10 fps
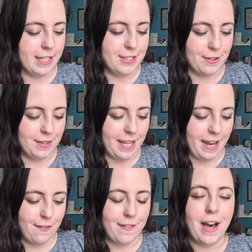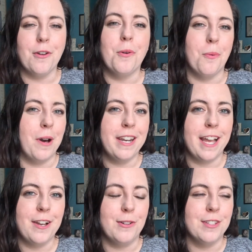And so then I found One
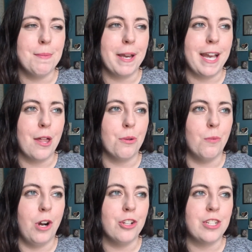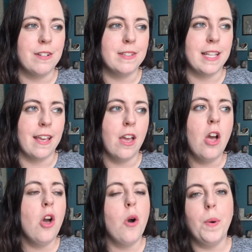Night Only by Catherine Walsh. And I was like,
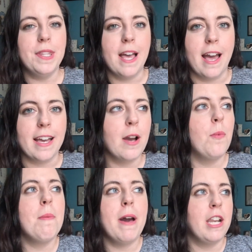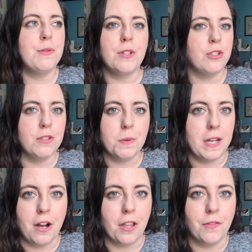what the heck? We might as well just
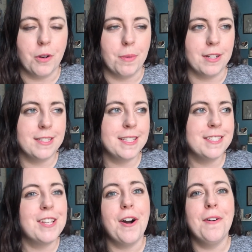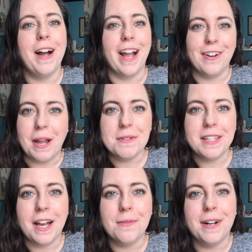read all of her books. So I grabbed
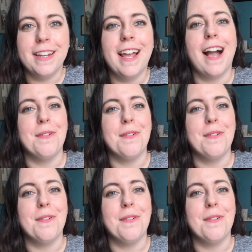that one.